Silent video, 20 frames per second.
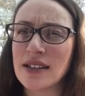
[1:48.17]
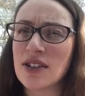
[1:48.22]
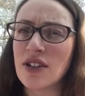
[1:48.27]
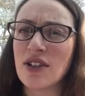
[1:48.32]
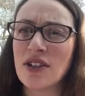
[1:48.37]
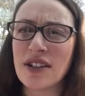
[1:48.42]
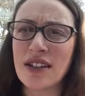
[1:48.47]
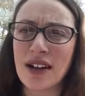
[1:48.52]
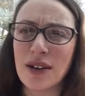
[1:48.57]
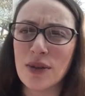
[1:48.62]

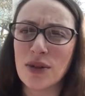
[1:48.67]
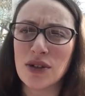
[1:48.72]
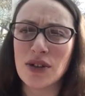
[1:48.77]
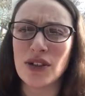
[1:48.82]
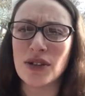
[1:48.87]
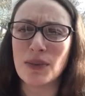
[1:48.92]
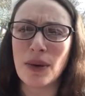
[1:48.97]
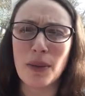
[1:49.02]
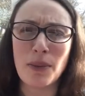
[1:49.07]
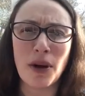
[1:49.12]
Sorry, that was
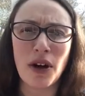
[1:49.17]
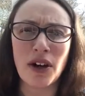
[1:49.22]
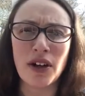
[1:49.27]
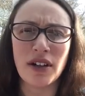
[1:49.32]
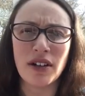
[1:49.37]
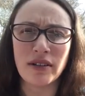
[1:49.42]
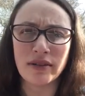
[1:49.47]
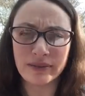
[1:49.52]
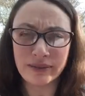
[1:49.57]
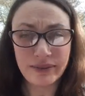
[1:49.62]
just my
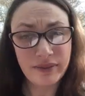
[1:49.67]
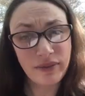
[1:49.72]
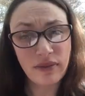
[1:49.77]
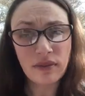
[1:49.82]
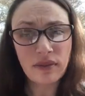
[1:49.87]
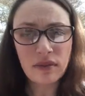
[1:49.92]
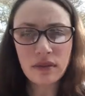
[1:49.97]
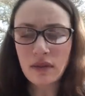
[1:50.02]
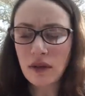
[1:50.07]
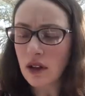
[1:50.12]
partner
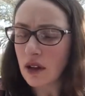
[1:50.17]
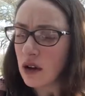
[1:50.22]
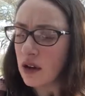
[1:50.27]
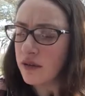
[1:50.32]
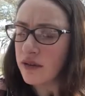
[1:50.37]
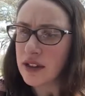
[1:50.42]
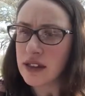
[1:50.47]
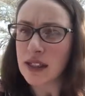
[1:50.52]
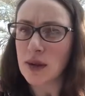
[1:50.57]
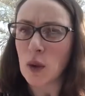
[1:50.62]

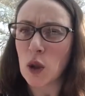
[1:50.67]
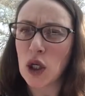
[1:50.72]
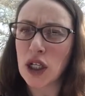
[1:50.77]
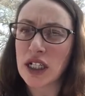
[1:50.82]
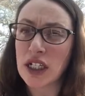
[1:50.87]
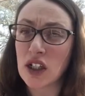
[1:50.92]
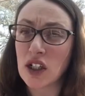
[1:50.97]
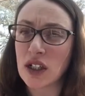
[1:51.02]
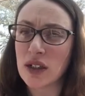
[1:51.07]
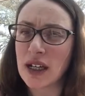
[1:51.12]
obviously
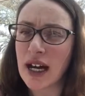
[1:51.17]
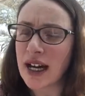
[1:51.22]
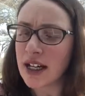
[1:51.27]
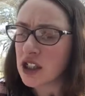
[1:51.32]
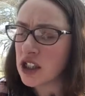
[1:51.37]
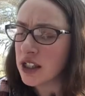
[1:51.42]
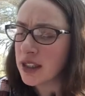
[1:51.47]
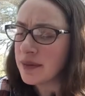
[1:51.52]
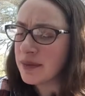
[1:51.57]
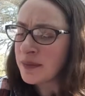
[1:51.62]
wanting another
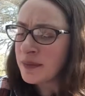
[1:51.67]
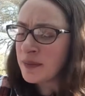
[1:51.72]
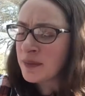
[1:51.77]
action.